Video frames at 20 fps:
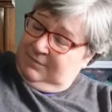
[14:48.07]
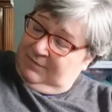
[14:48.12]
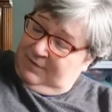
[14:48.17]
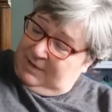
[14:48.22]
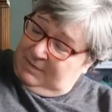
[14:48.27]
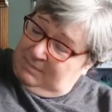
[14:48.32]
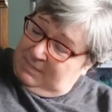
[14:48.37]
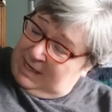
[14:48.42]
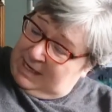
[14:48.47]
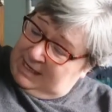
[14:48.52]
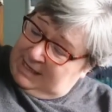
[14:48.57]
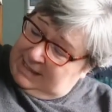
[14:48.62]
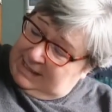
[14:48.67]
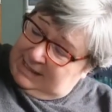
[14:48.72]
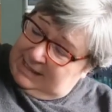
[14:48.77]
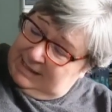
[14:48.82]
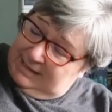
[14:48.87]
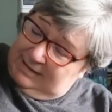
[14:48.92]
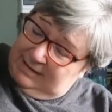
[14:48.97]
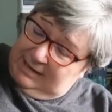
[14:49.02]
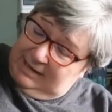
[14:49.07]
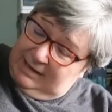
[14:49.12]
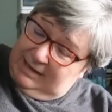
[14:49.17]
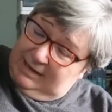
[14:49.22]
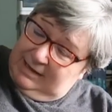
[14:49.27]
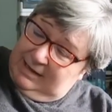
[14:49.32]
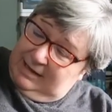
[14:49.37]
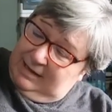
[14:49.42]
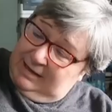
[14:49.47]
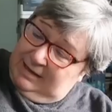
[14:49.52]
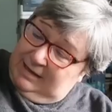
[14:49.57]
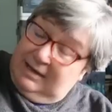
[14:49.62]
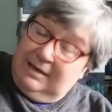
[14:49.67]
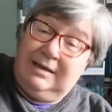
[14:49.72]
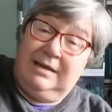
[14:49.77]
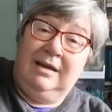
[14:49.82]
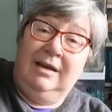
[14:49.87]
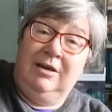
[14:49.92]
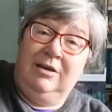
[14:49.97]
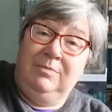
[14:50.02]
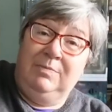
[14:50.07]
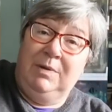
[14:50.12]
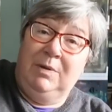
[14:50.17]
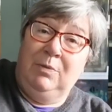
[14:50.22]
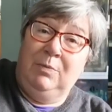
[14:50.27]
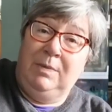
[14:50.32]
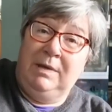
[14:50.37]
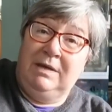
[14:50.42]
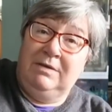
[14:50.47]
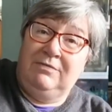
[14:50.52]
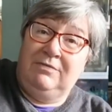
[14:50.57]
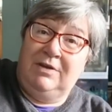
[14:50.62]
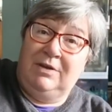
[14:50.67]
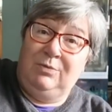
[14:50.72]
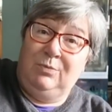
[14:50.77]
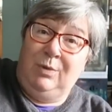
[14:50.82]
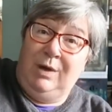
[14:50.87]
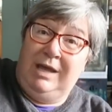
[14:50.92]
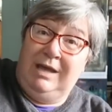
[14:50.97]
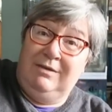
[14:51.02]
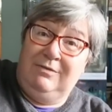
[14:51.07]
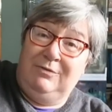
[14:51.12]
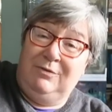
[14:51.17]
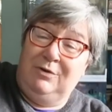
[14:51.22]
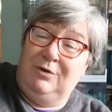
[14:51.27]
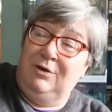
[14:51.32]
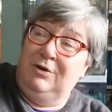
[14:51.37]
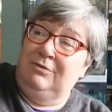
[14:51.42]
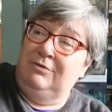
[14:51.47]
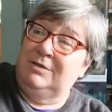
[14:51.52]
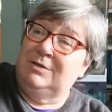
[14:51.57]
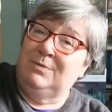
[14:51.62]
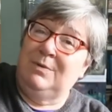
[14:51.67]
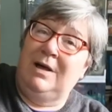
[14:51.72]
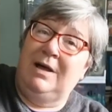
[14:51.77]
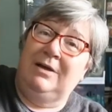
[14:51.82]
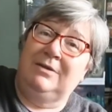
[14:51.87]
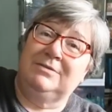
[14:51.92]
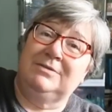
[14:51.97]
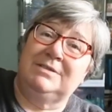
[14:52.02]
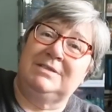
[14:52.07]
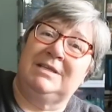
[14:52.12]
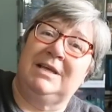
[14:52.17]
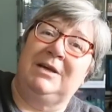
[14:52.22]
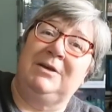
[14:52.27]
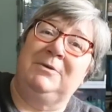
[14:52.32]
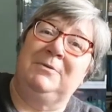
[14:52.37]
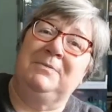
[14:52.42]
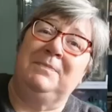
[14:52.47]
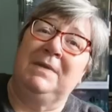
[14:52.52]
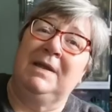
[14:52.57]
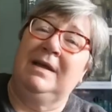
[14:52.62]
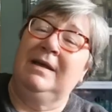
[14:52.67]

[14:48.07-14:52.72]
fun make, and I hope it will be a fun wear for her as well. So